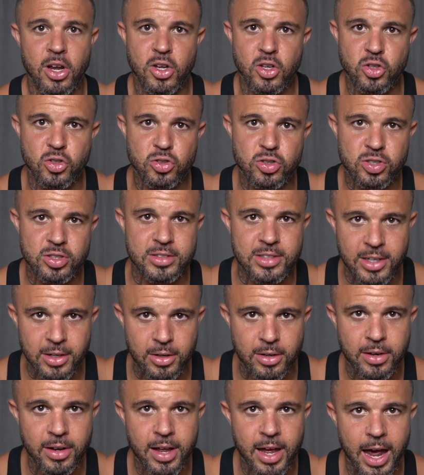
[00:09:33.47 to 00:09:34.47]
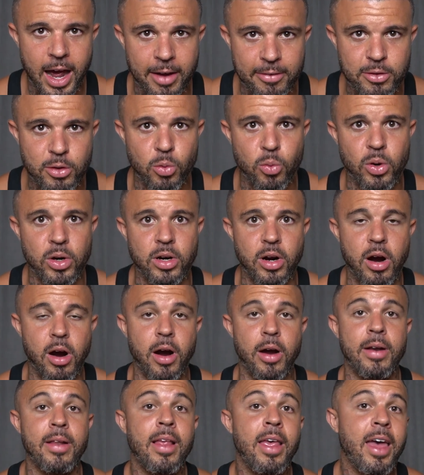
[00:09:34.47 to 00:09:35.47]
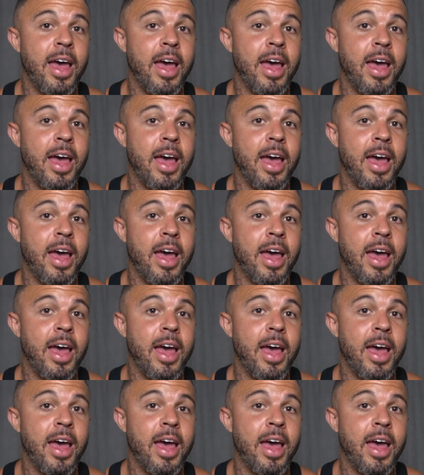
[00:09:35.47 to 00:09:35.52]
You still have to work hard.